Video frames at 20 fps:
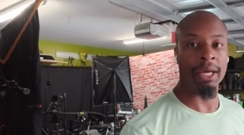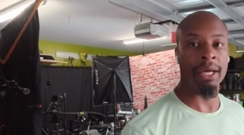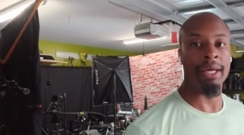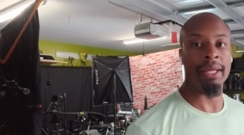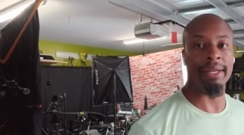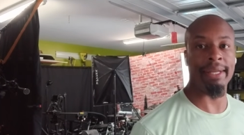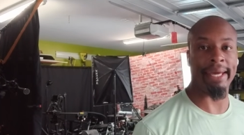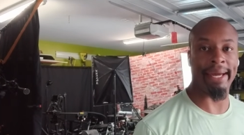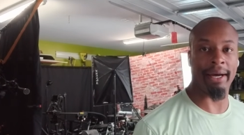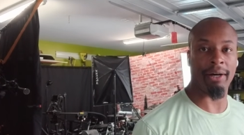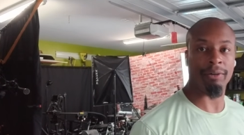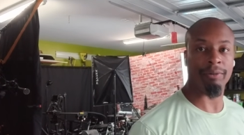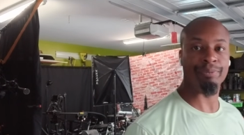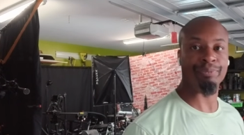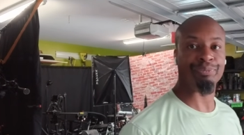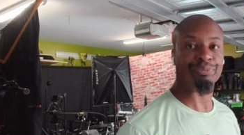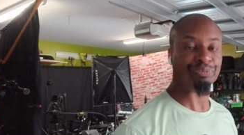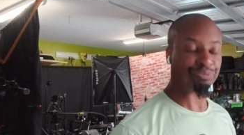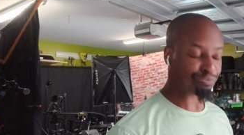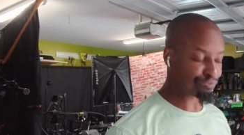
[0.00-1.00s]
Now,
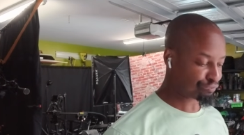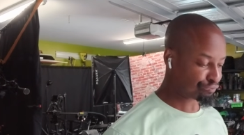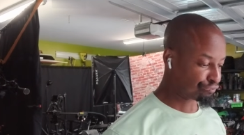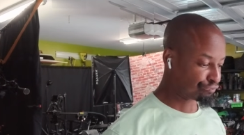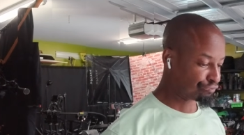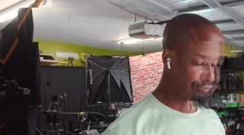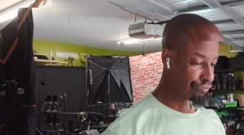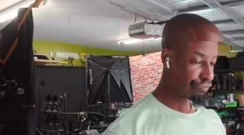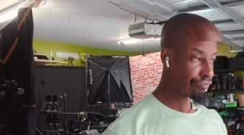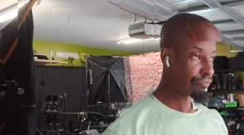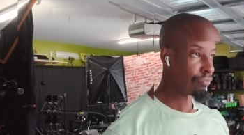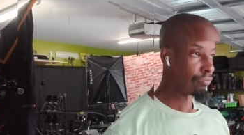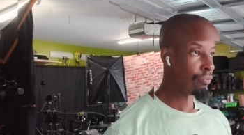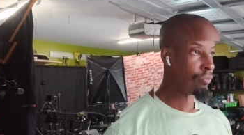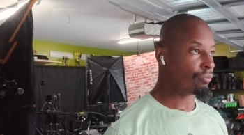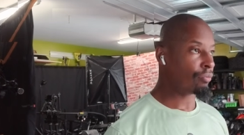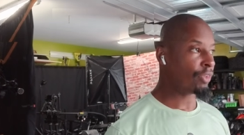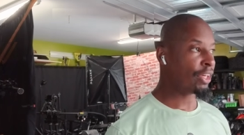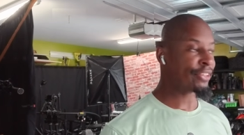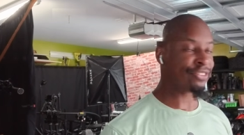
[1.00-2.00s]

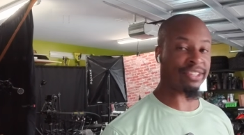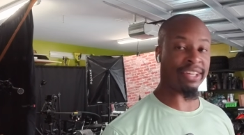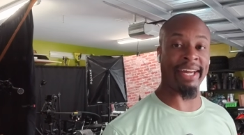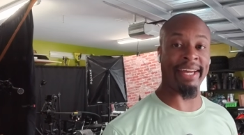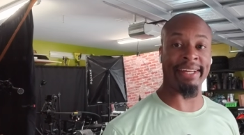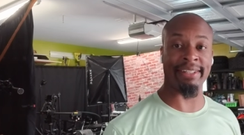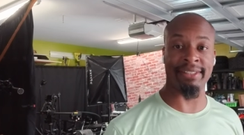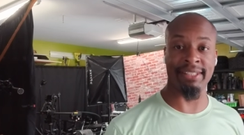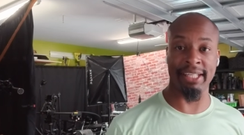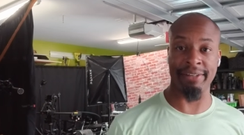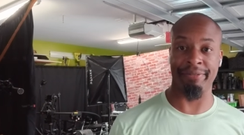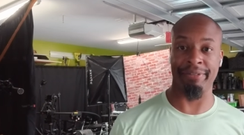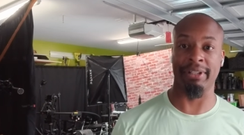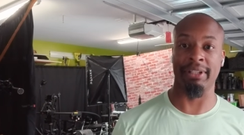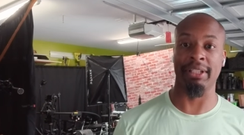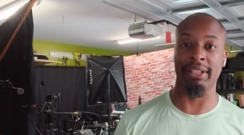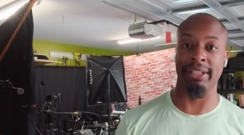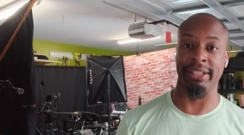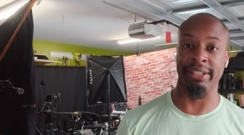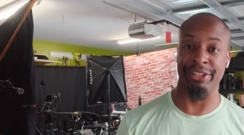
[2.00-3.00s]

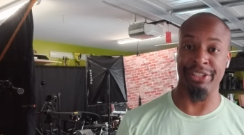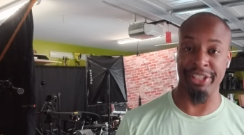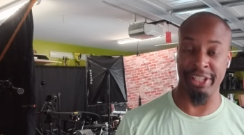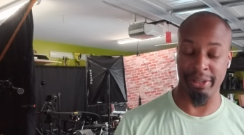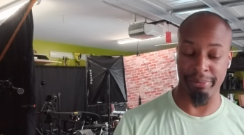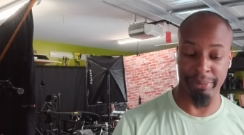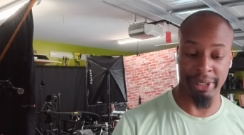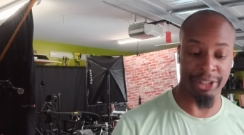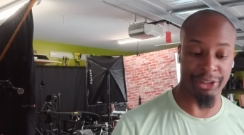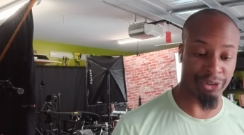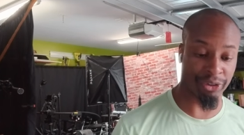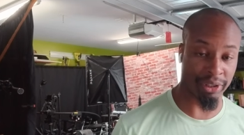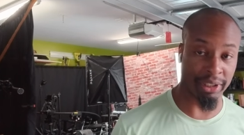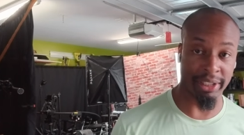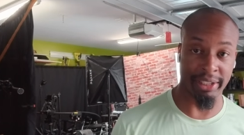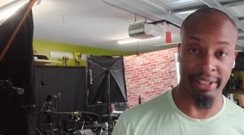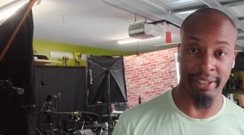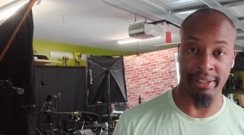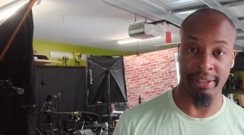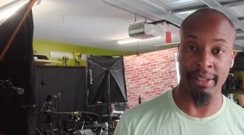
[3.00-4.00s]
scientifically and geometrically
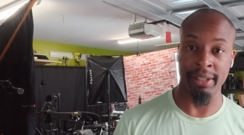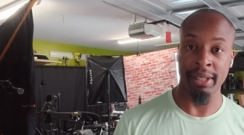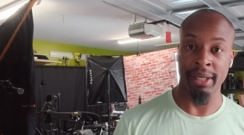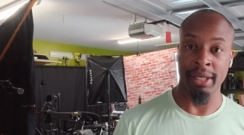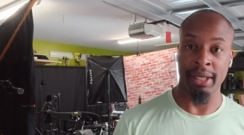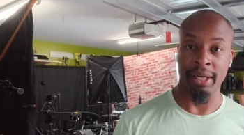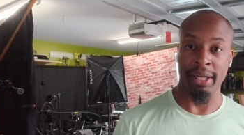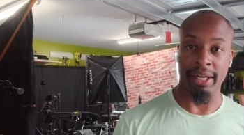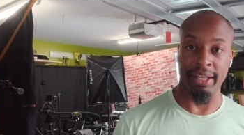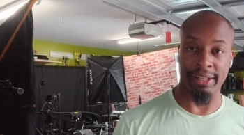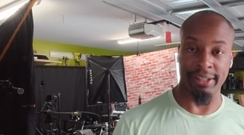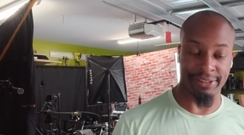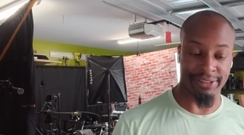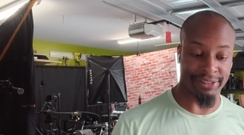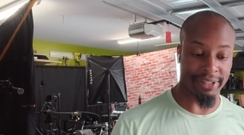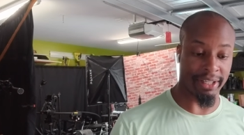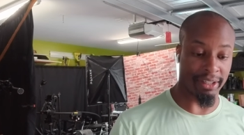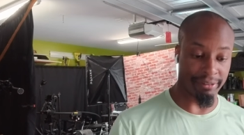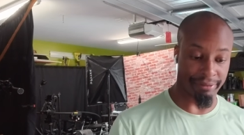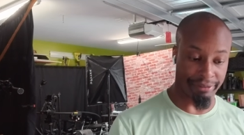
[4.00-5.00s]
and in a state
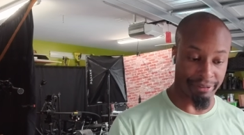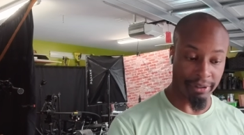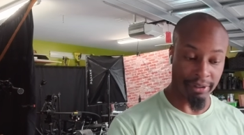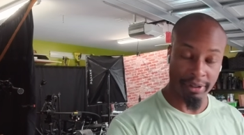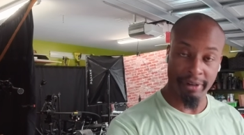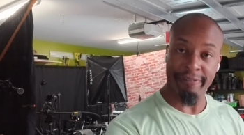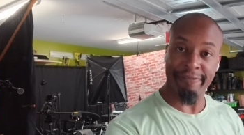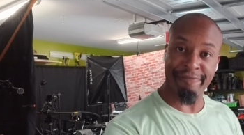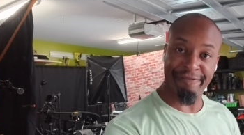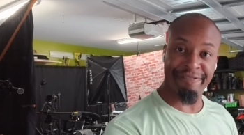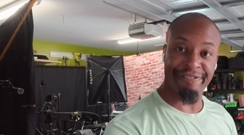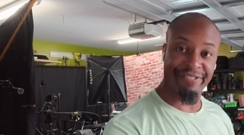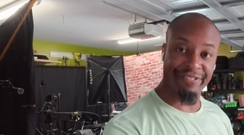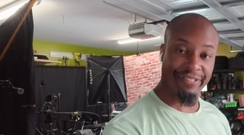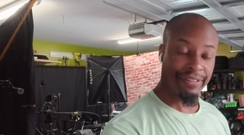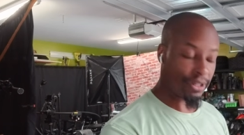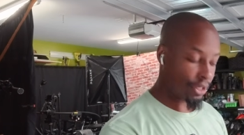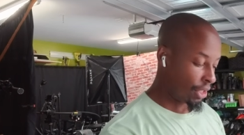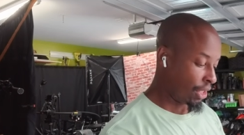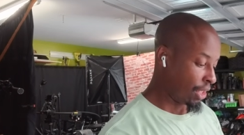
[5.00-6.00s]
of,
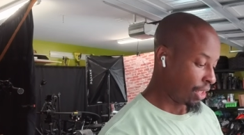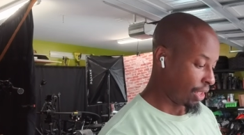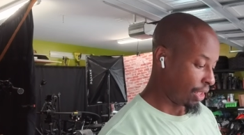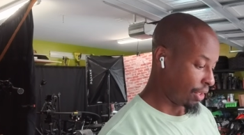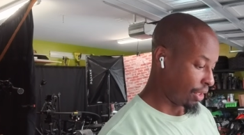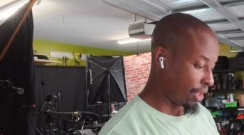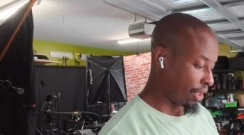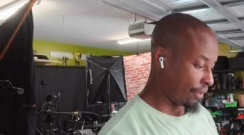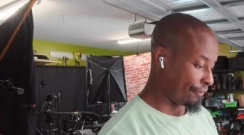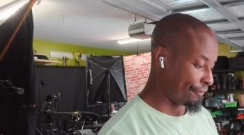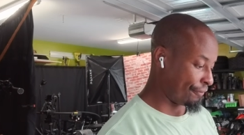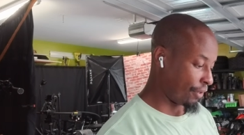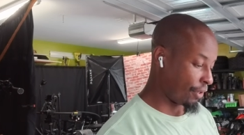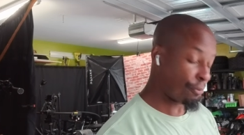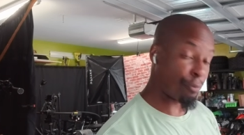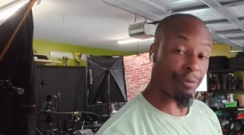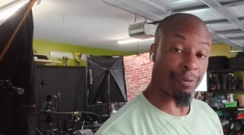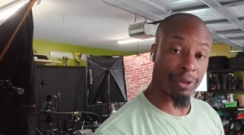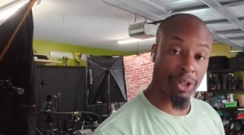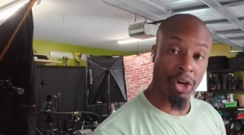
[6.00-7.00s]
if
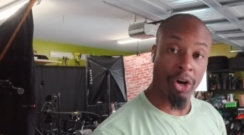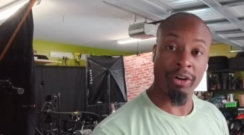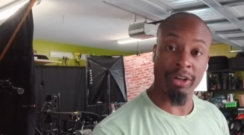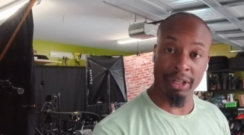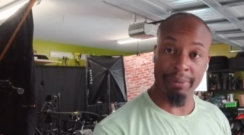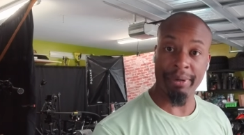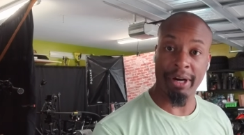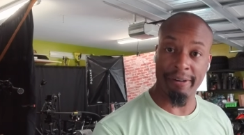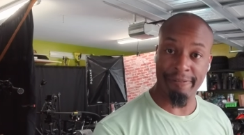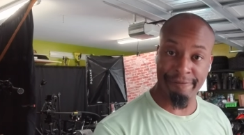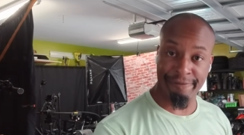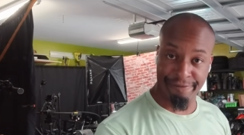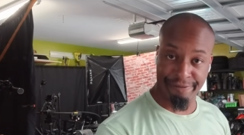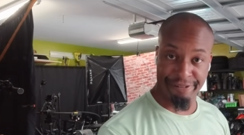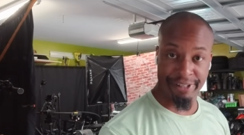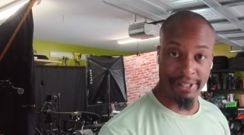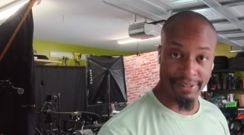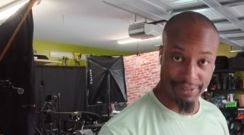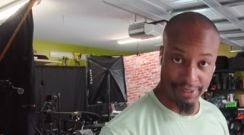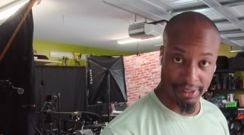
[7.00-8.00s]
we're talking about
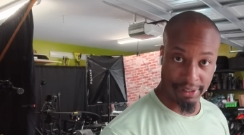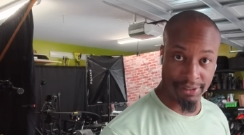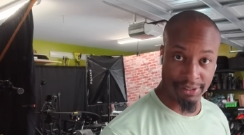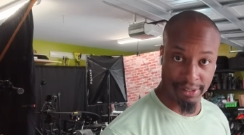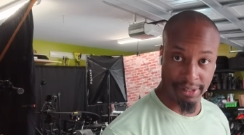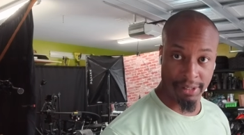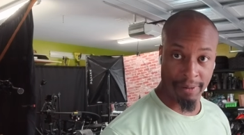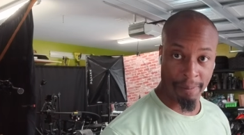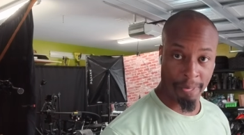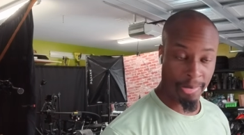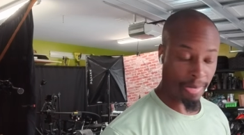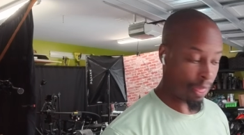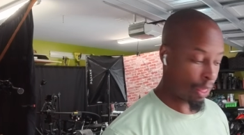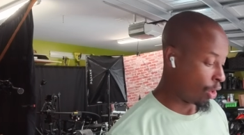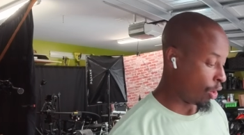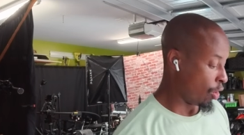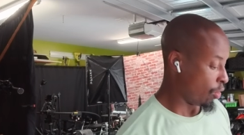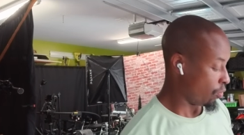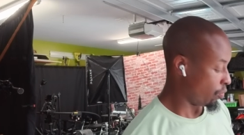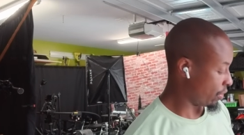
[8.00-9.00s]
physics,
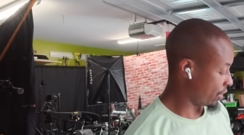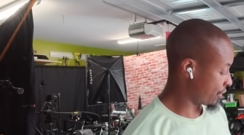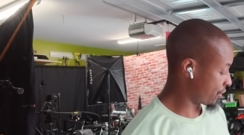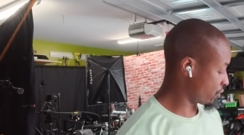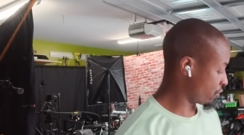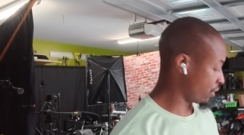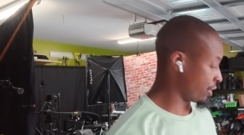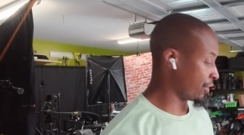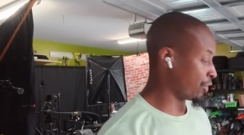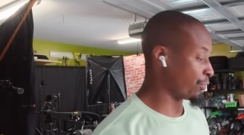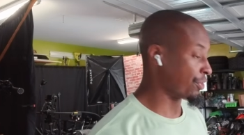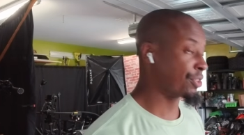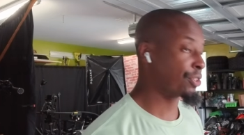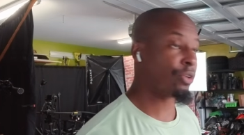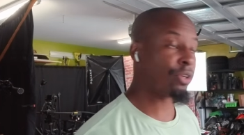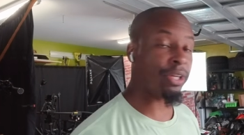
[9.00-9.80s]
what it's going to do is going to